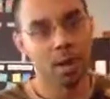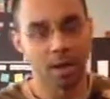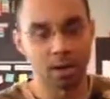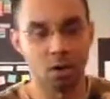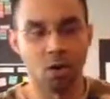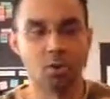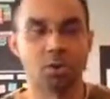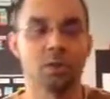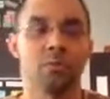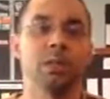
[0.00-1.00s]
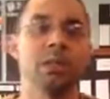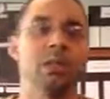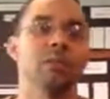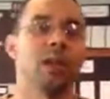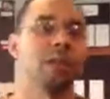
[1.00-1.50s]
I know this is
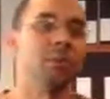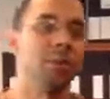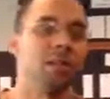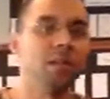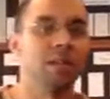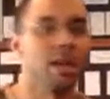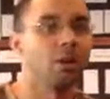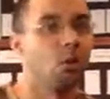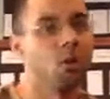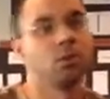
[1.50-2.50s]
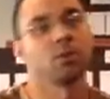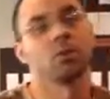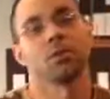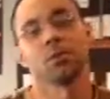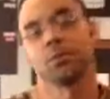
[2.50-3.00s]
beating a dead
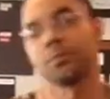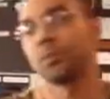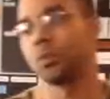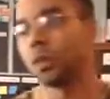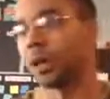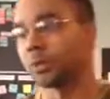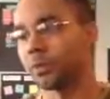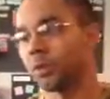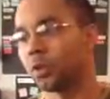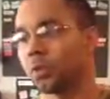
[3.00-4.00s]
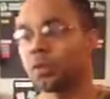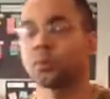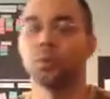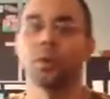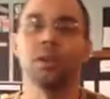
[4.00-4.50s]
horse, or you guys have heard this
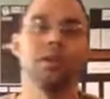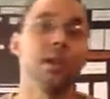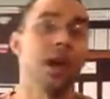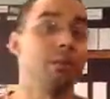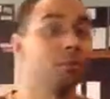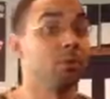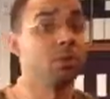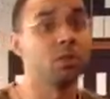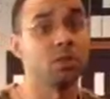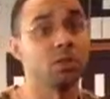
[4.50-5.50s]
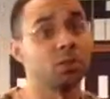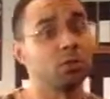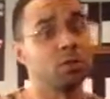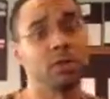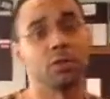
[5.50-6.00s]
plenty of times, but
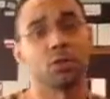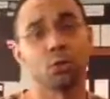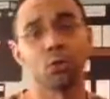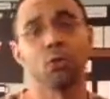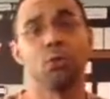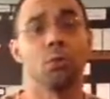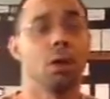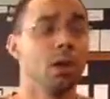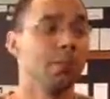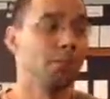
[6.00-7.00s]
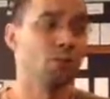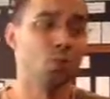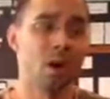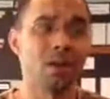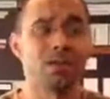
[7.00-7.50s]
it's true.
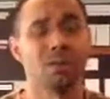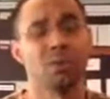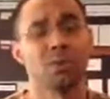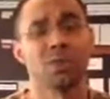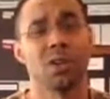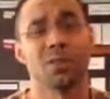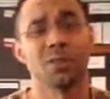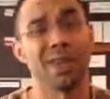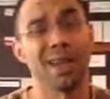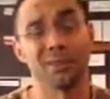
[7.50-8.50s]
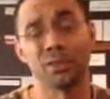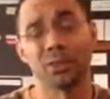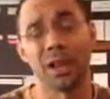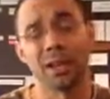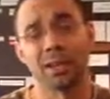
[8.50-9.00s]
You want to see results, you have to
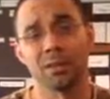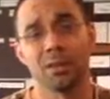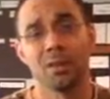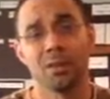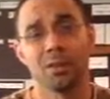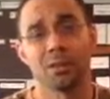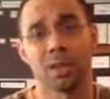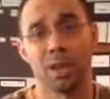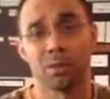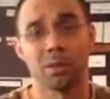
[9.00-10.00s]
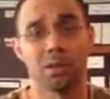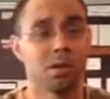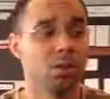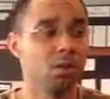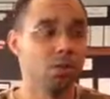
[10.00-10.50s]
track it, okay?
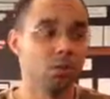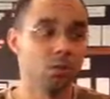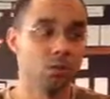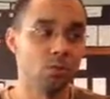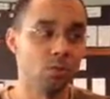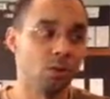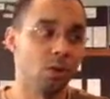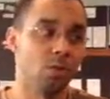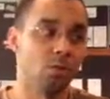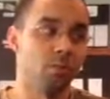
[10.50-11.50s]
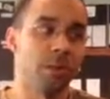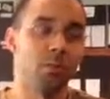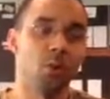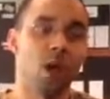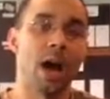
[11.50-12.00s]
You know,
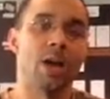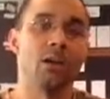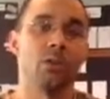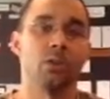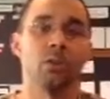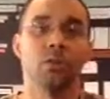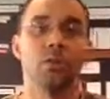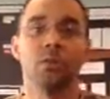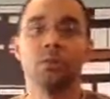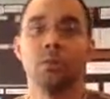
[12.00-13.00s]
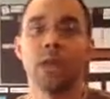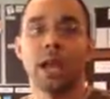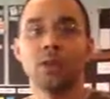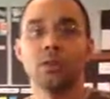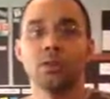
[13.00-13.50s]
people hire certain
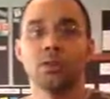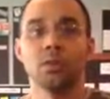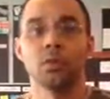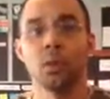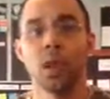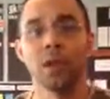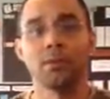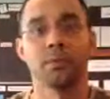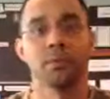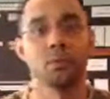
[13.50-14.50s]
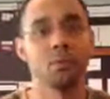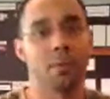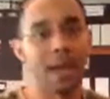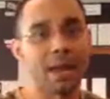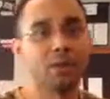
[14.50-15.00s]
areas of their life to
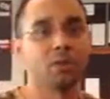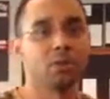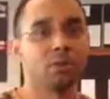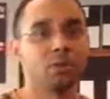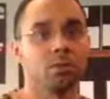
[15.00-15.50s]
manage